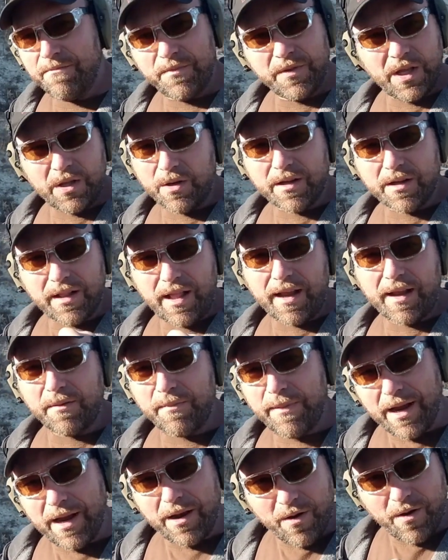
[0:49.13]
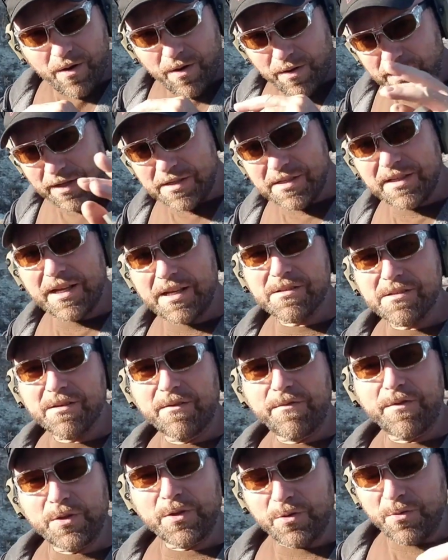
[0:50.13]
Then you click it back on, it stays
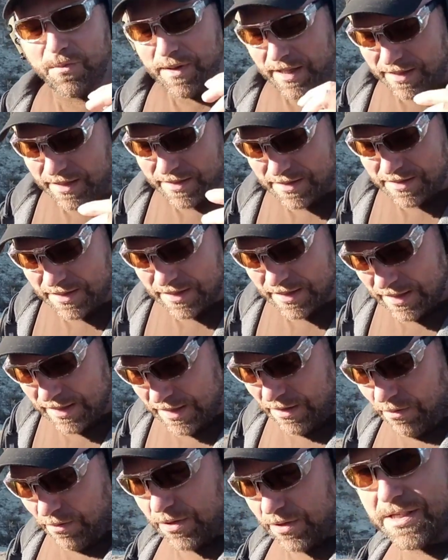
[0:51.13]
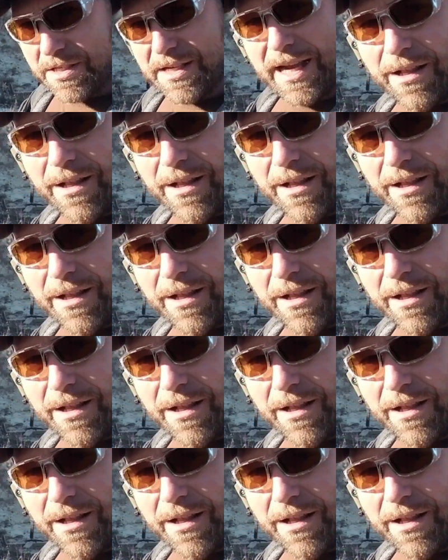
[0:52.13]
on for 2 minutes, which is